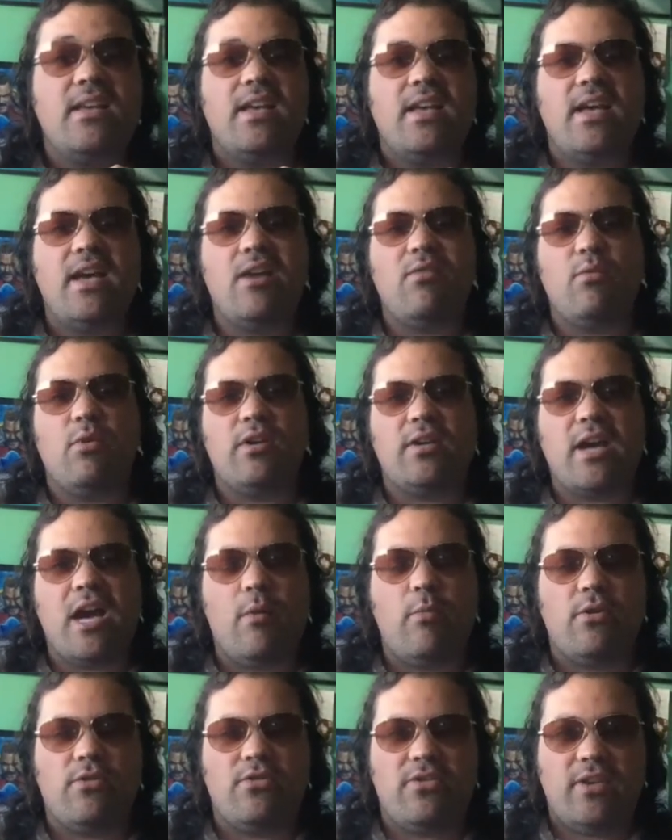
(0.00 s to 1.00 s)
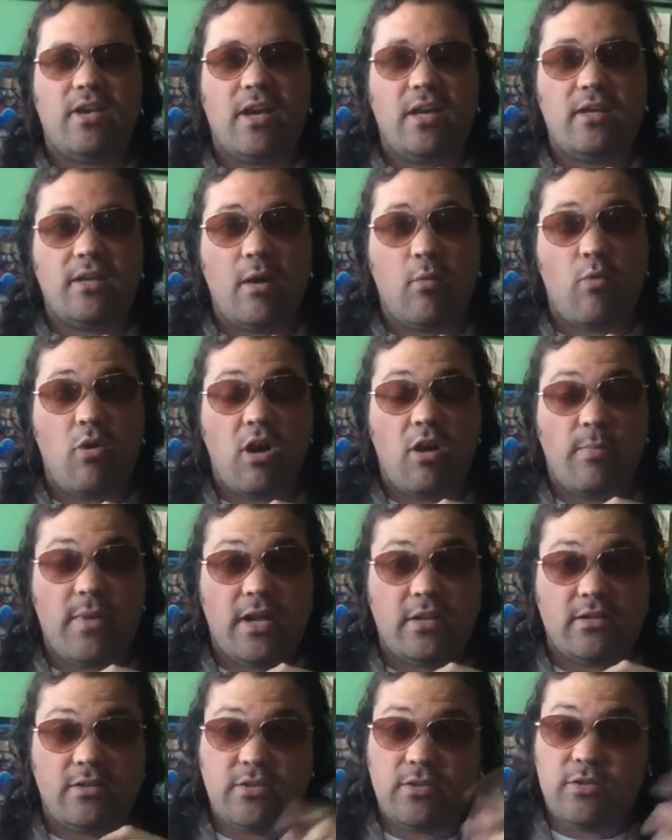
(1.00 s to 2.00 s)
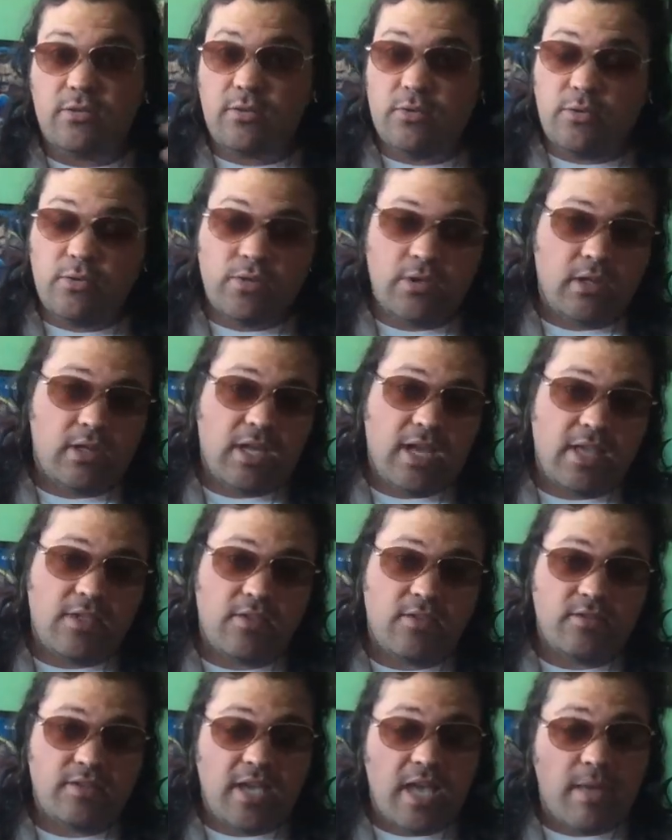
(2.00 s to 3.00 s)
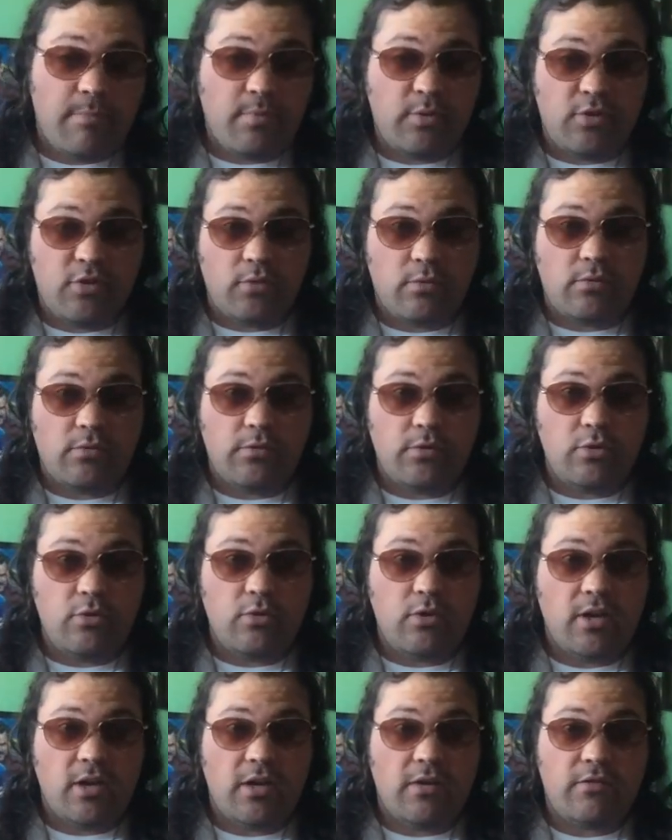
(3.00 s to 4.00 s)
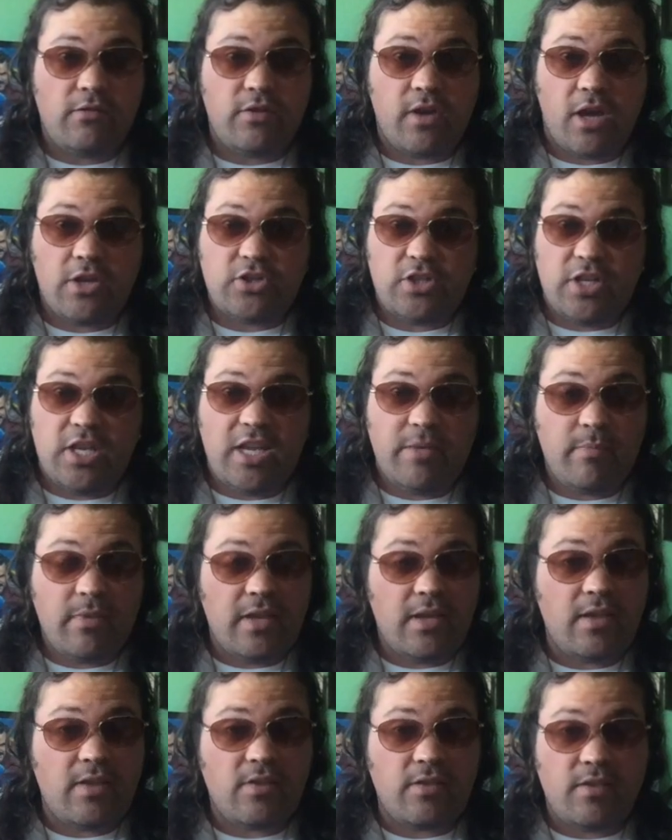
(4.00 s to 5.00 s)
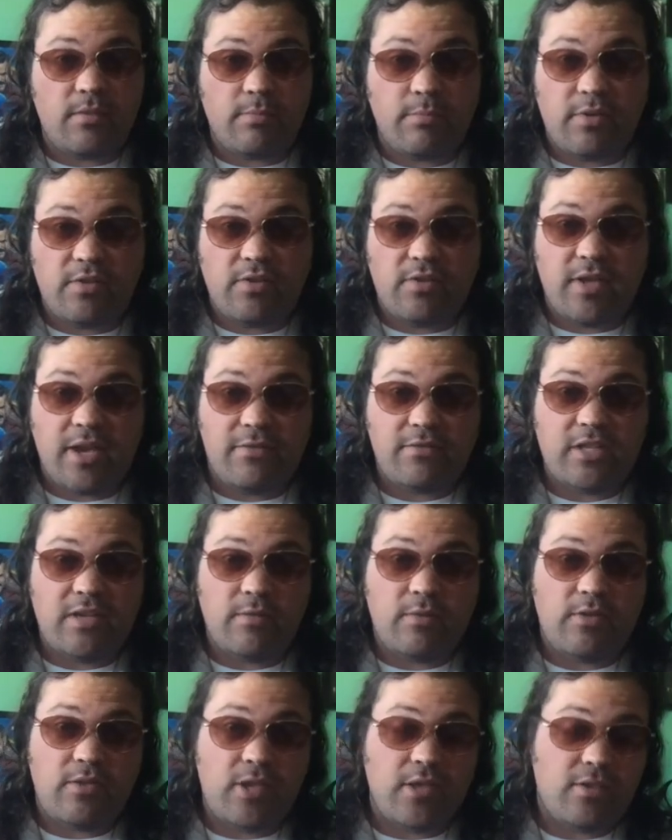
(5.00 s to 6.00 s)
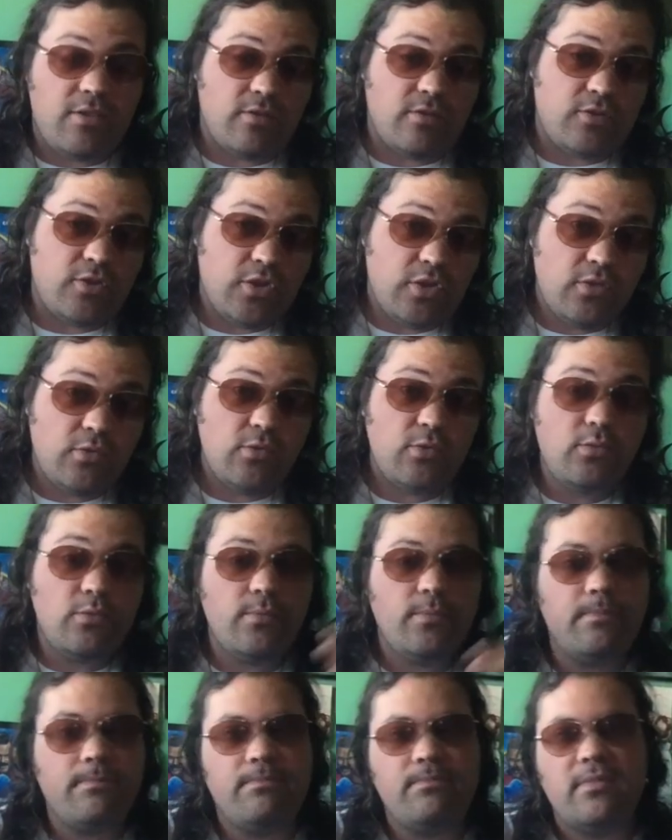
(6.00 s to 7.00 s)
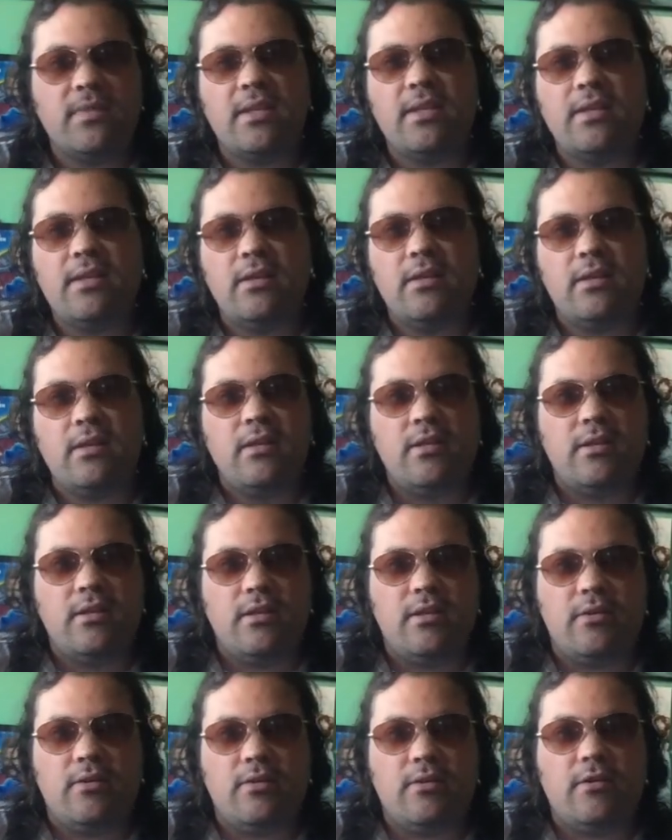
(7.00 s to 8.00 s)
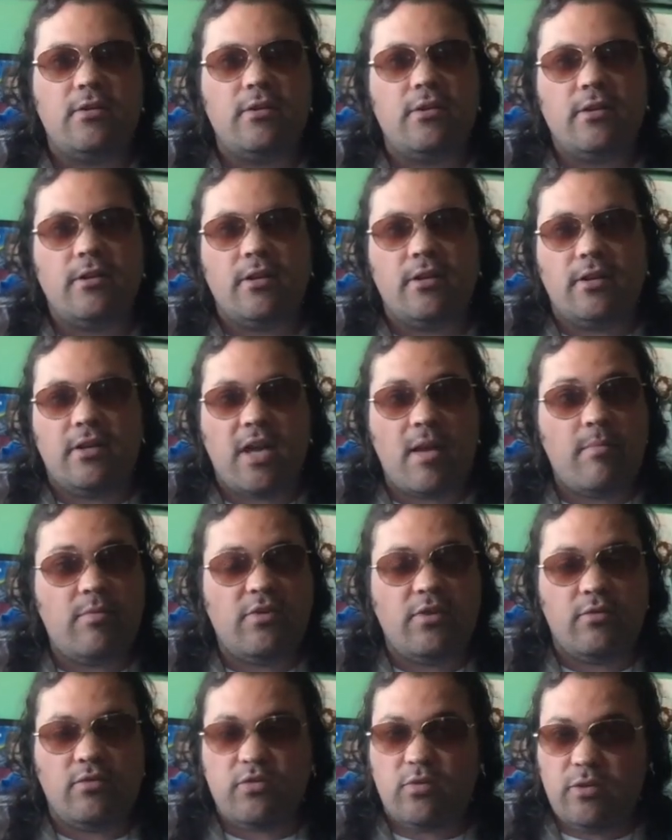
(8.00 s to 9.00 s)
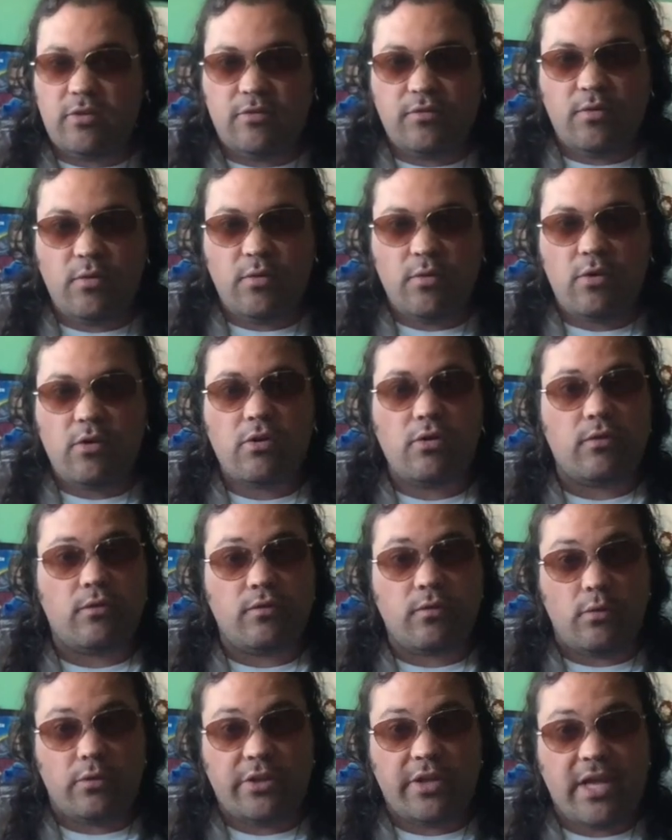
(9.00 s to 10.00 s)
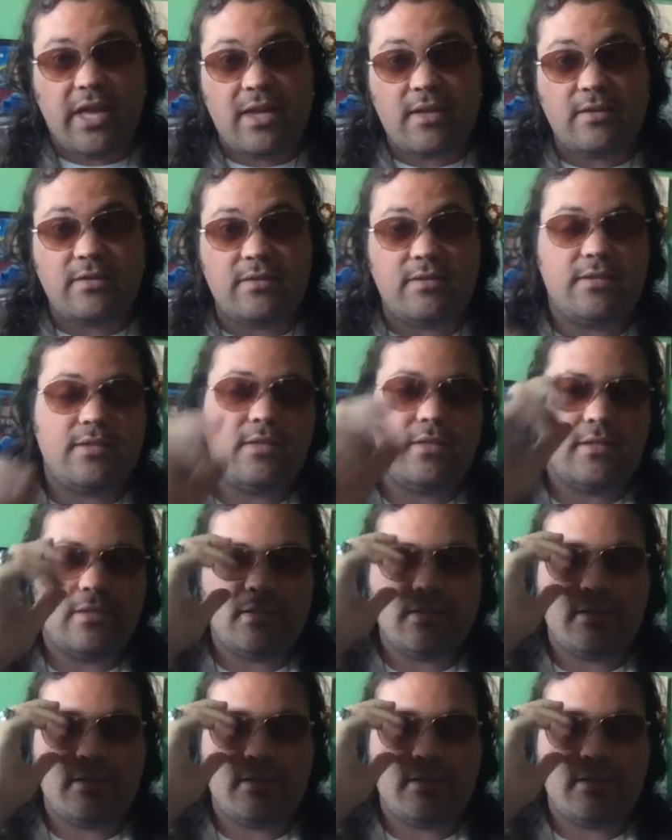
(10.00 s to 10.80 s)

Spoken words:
Hey everyone, Kyle once again, and welcome back to the last episode review of Yashahime, Princess Half Demon Season 2, episode 24 or 48,